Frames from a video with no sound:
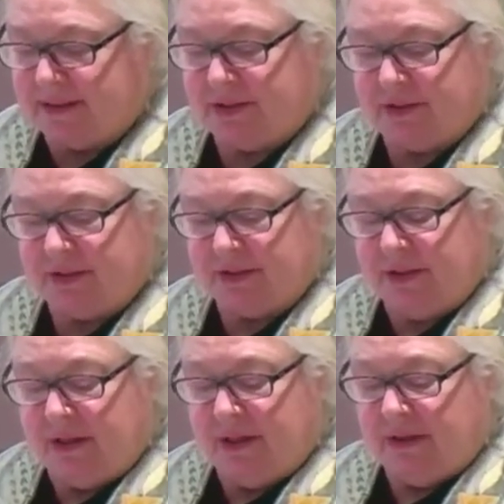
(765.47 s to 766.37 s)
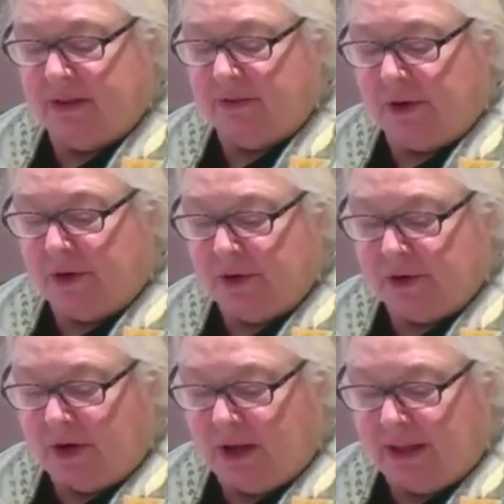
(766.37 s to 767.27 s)
certain that you've heard her
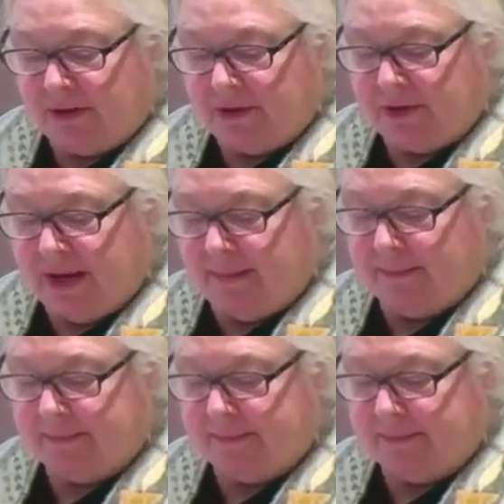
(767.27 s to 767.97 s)
call out your name.